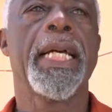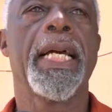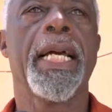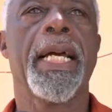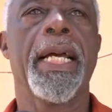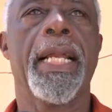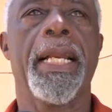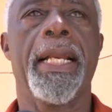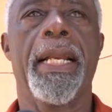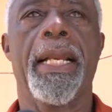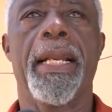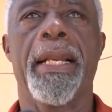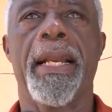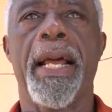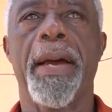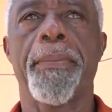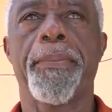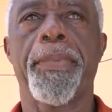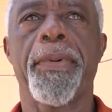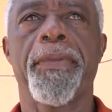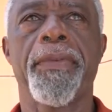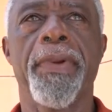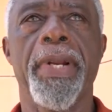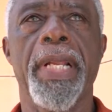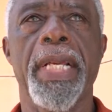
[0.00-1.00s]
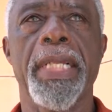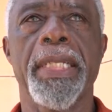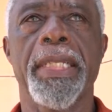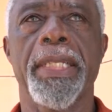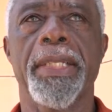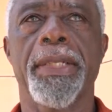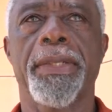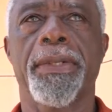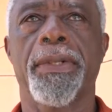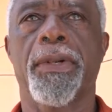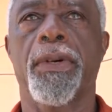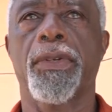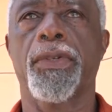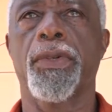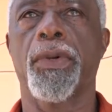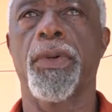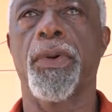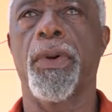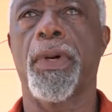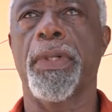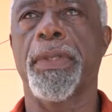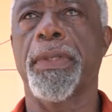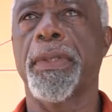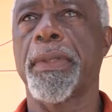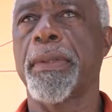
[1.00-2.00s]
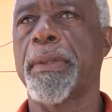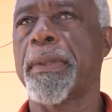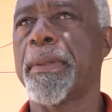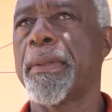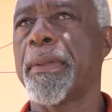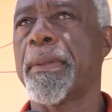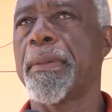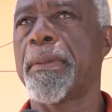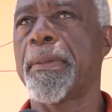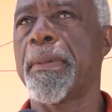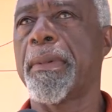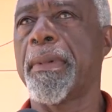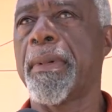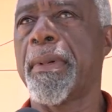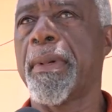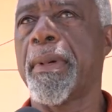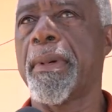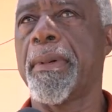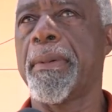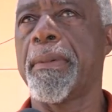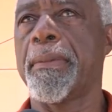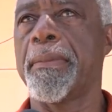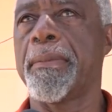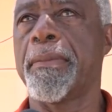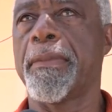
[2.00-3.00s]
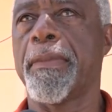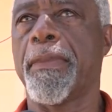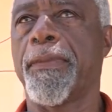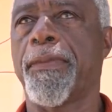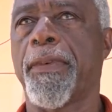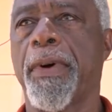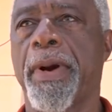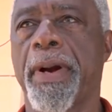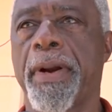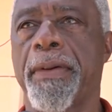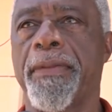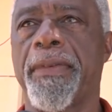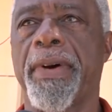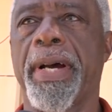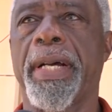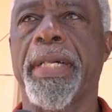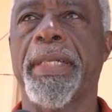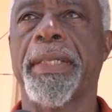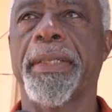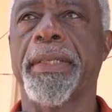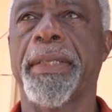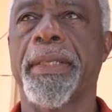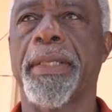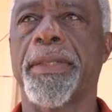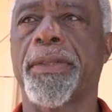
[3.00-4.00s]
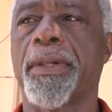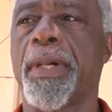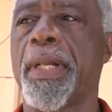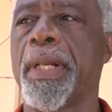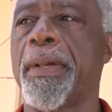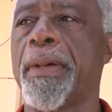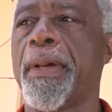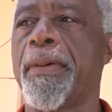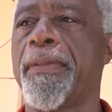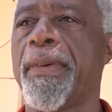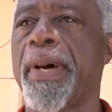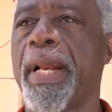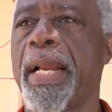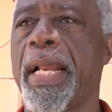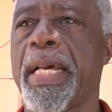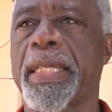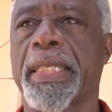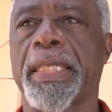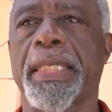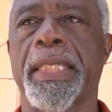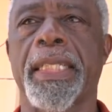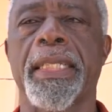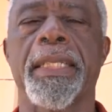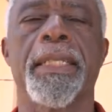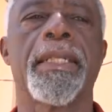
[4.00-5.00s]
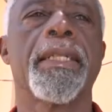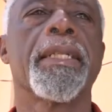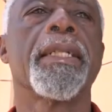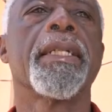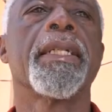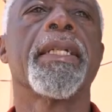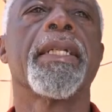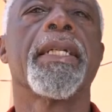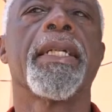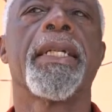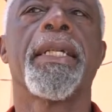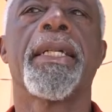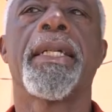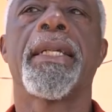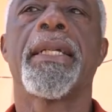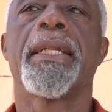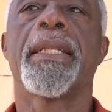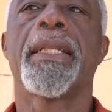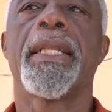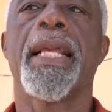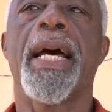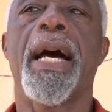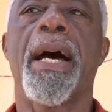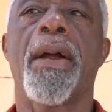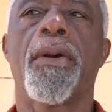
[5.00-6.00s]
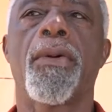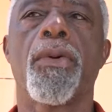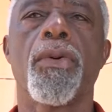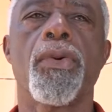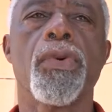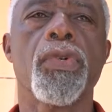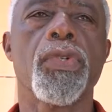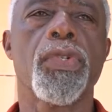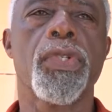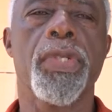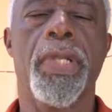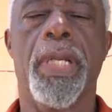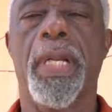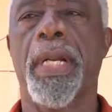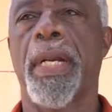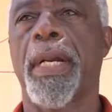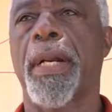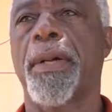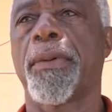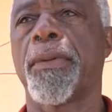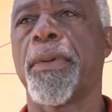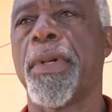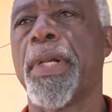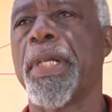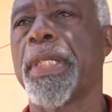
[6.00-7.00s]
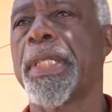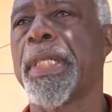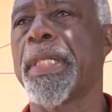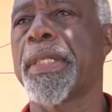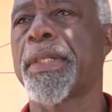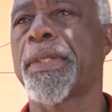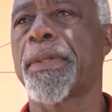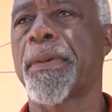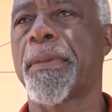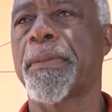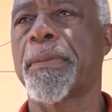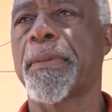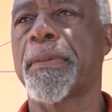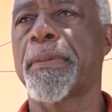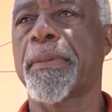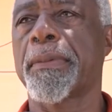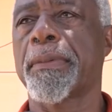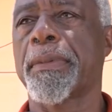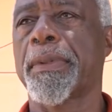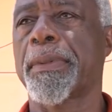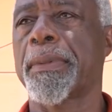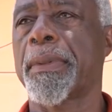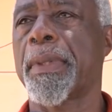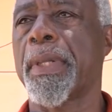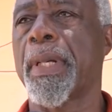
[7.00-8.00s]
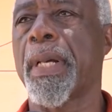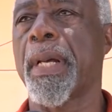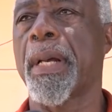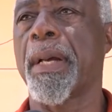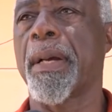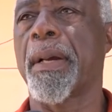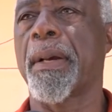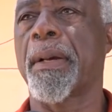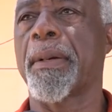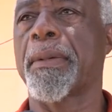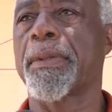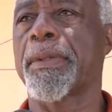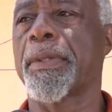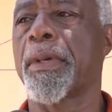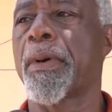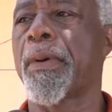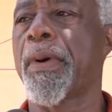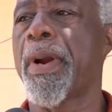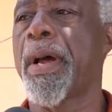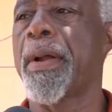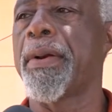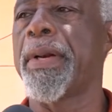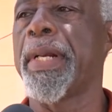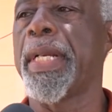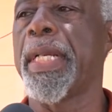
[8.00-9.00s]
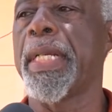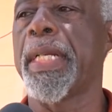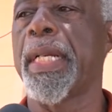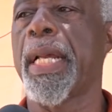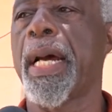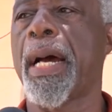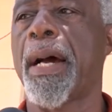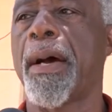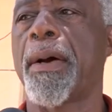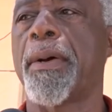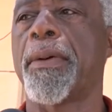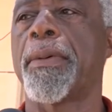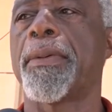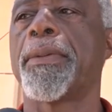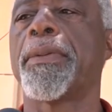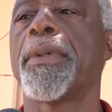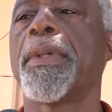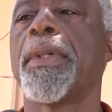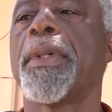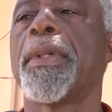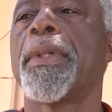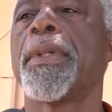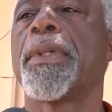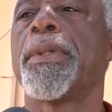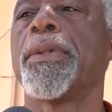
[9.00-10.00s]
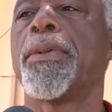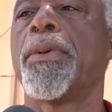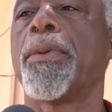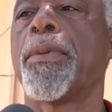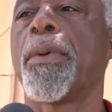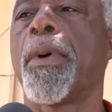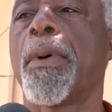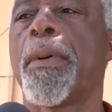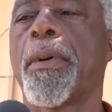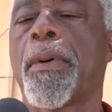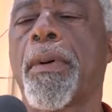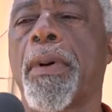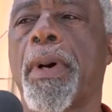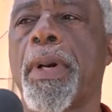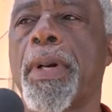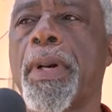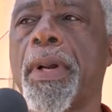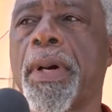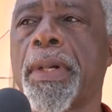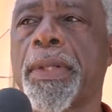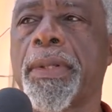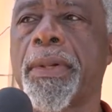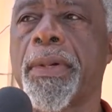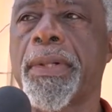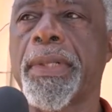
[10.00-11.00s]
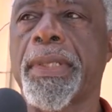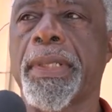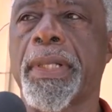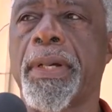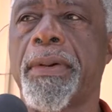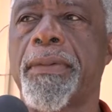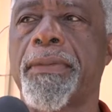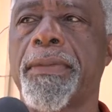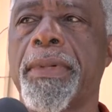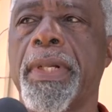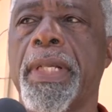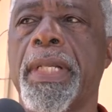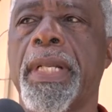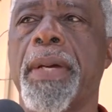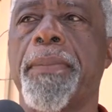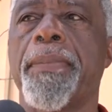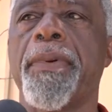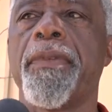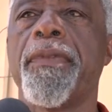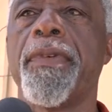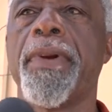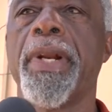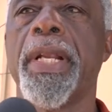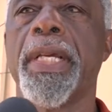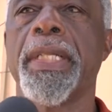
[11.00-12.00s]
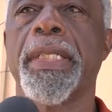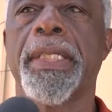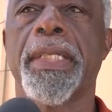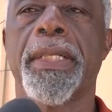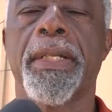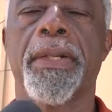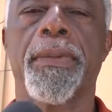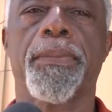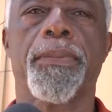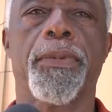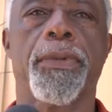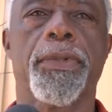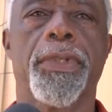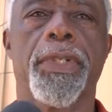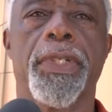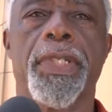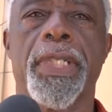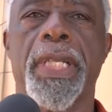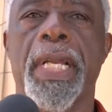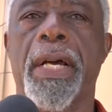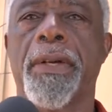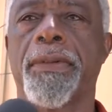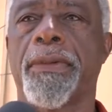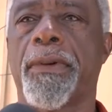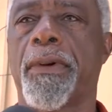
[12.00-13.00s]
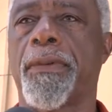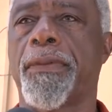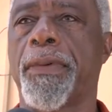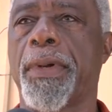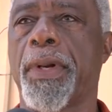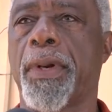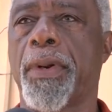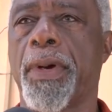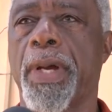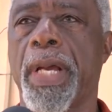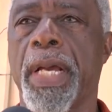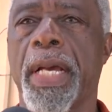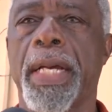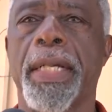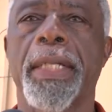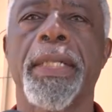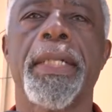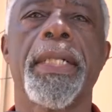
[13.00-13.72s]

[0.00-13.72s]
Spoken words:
And that privilege is also not forever. It's not everlasting. There are rules and regulations of, surrounding how you conduct yourself in the privileged position of a lawyer.